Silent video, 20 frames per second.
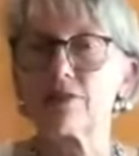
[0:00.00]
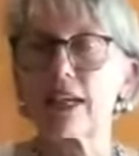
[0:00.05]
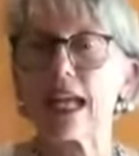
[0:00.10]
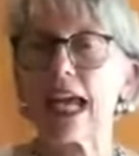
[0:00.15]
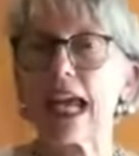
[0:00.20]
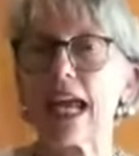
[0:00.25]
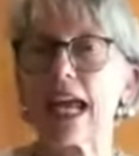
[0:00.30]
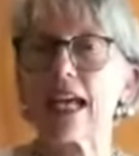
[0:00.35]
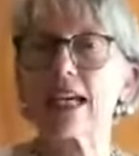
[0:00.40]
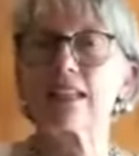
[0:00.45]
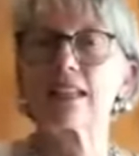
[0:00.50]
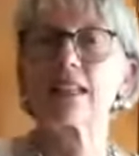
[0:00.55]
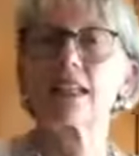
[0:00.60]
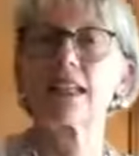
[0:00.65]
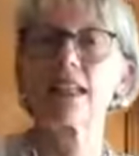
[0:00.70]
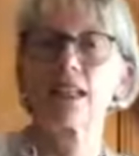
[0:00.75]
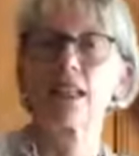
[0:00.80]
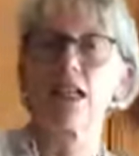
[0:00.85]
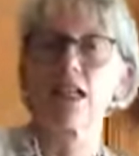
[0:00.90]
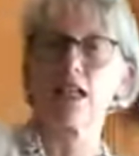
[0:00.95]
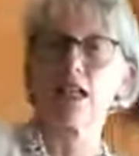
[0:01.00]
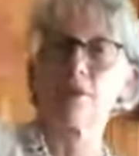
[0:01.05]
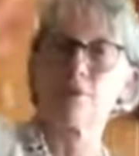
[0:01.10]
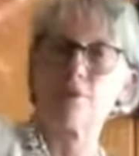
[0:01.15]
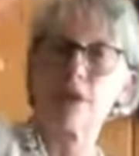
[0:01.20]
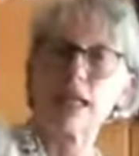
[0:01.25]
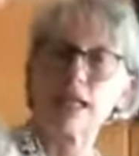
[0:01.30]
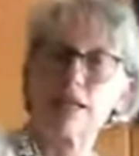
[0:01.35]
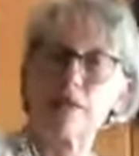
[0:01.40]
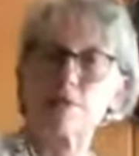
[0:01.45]
hand, a
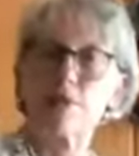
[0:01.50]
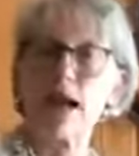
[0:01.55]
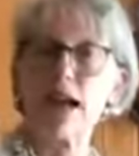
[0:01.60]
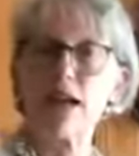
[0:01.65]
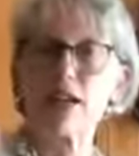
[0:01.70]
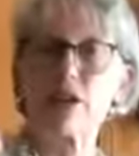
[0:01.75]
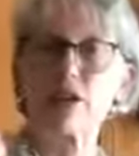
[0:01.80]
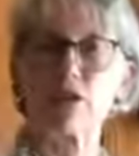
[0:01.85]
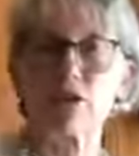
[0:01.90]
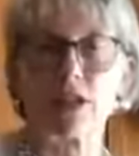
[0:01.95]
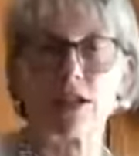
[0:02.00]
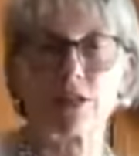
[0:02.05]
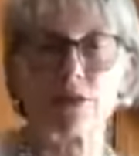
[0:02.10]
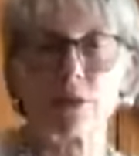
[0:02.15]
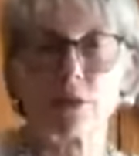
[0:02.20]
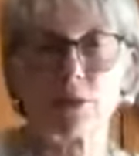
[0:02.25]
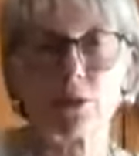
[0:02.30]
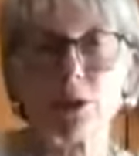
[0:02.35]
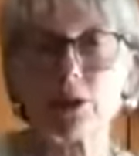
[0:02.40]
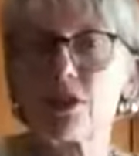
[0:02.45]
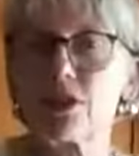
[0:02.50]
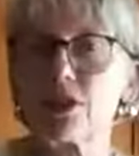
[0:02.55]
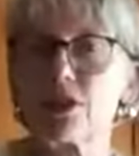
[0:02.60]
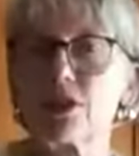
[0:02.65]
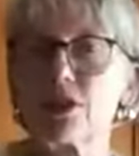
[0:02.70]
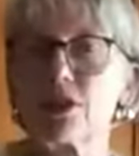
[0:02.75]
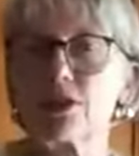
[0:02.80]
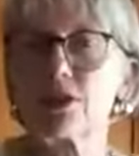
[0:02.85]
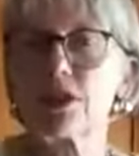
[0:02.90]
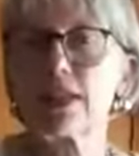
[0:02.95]
picking pattern, that's what we're going to
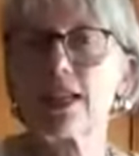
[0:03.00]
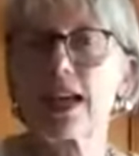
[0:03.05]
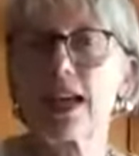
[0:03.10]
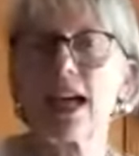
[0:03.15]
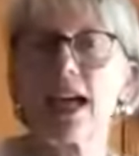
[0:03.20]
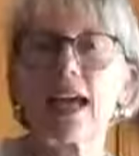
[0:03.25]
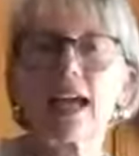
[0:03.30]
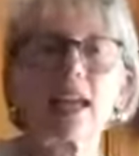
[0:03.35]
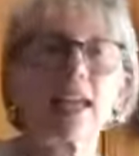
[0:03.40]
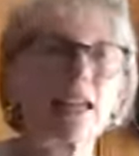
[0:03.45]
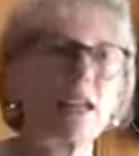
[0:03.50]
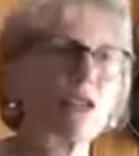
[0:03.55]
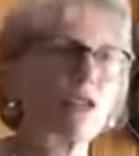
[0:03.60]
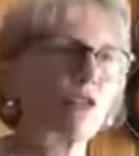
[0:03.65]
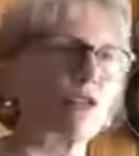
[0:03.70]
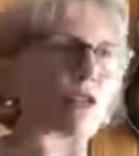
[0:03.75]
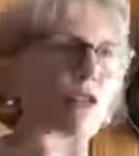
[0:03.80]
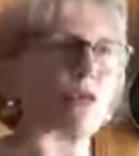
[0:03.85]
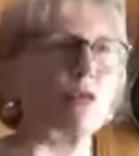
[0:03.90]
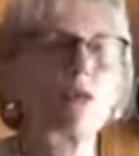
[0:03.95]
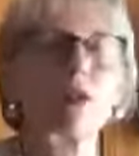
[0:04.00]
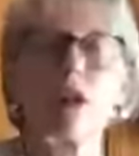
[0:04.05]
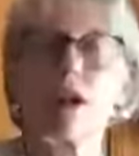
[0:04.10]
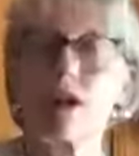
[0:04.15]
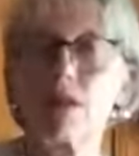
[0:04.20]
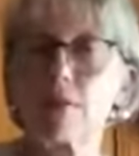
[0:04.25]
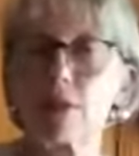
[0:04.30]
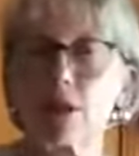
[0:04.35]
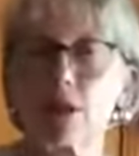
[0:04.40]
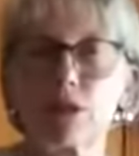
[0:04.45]
do today, a
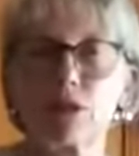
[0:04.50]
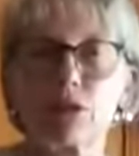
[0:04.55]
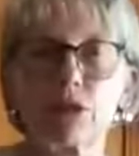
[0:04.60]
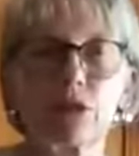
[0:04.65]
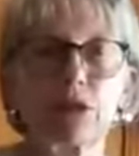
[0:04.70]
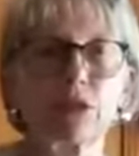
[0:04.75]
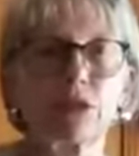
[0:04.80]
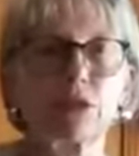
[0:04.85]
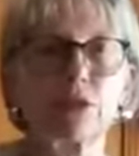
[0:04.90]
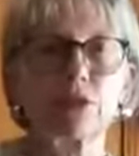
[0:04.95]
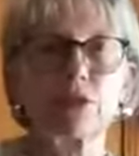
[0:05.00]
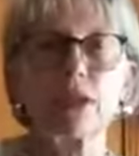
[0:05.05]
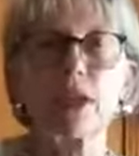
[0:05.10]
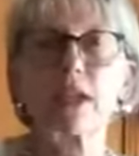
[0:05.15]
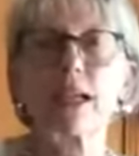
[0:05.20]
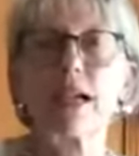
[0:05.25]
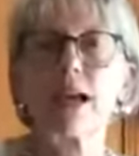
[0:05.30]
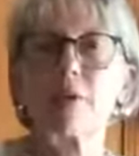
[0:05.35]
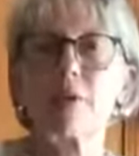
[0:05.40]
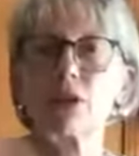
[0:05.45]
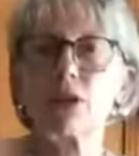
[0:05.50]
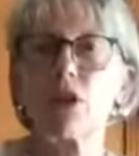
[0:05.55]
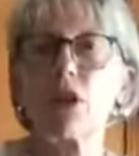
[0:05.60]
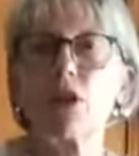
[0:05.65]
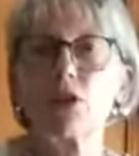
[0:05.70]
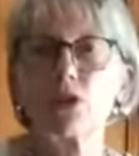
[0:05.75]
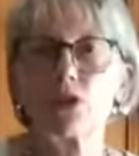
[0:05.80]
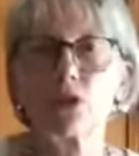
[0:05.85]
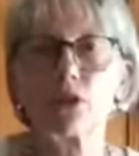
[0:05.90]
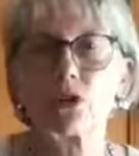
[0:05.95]
strum, a groove, dynamics,
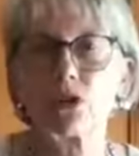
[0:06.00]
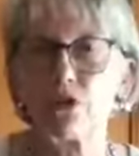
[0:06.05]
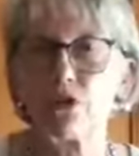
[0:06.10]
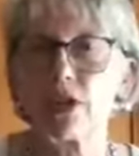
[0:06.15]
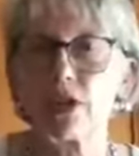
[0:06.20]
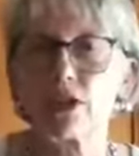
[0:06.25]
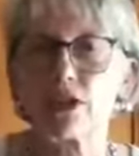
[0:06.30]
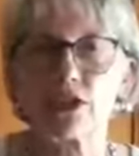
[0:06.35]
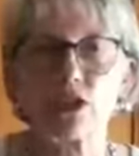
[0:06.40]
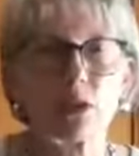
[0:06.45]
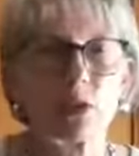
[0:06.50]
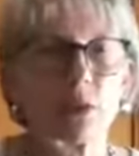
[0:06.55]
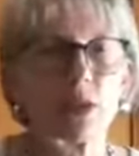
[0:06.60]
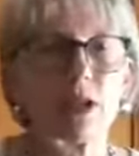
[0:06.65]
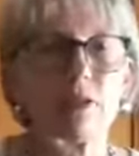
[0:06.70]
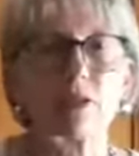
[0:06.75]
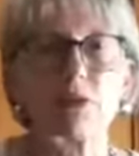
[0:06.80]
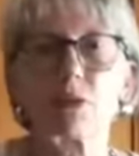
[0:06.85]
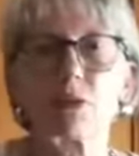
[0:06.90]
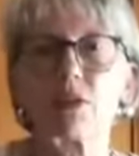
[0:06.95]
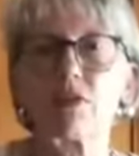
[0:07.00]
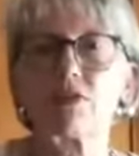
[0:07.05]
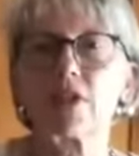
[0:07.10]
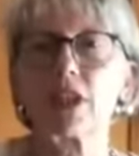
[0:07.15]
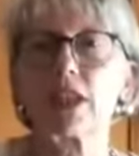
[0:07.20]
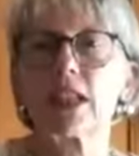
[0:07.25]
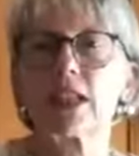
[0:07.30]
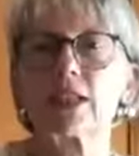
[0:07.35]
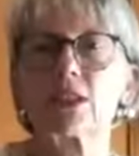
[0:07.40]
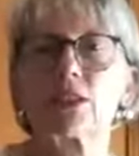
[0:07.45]
all sorts of things, just whatever we feel
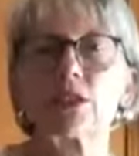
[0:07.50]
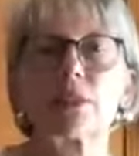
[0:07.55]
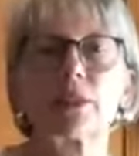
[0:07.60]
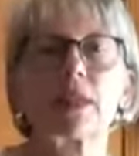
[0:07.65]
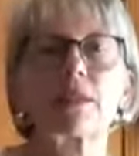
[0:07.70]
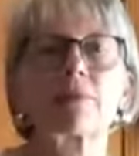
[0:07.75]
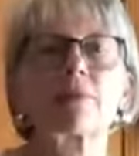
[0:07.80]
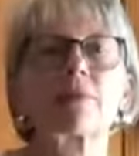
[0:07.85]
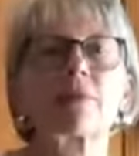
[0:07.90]
like doing.